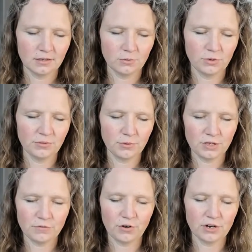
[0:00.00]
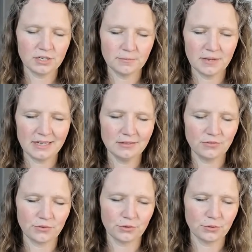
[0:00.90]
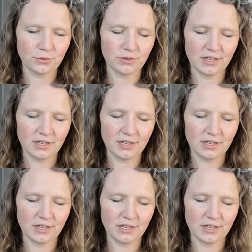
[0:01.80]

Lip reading: with what you've already been through.